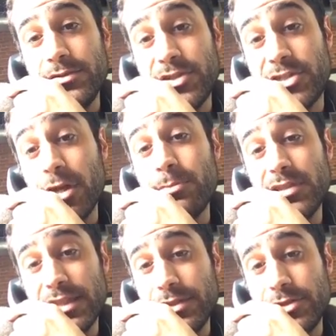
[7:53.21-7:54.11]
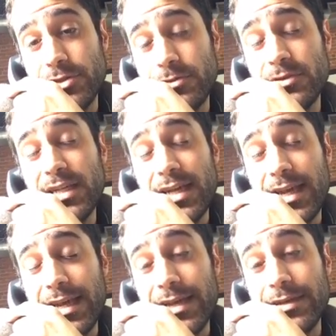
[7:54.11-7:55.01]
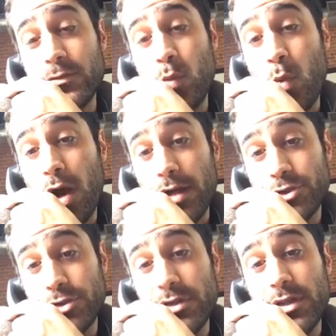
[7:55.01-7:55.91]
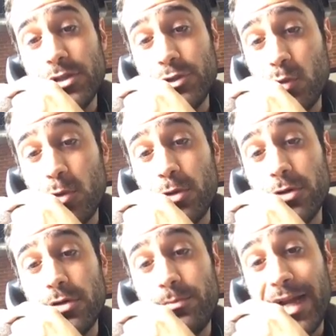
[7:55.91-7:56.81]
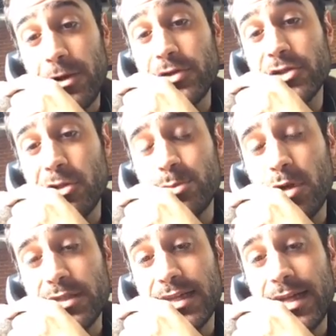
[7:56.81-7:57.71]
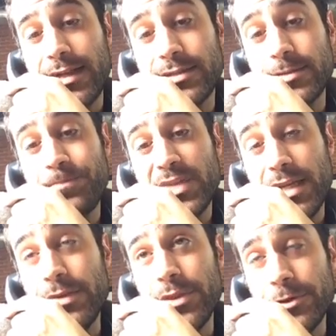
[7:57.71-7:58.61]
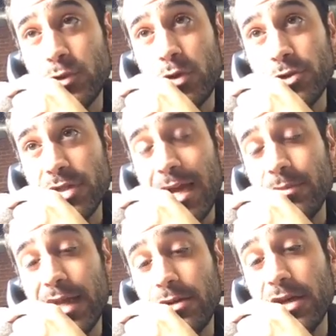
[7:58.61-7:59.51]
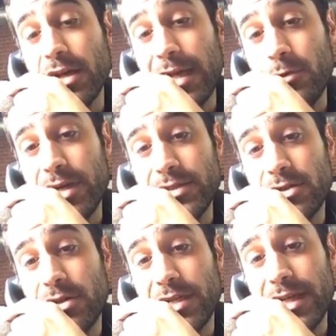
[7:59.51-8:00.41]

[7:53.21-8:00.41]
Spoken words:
stumble into and watch your Periscope broadcasts in their Twitter timeline on iOS, on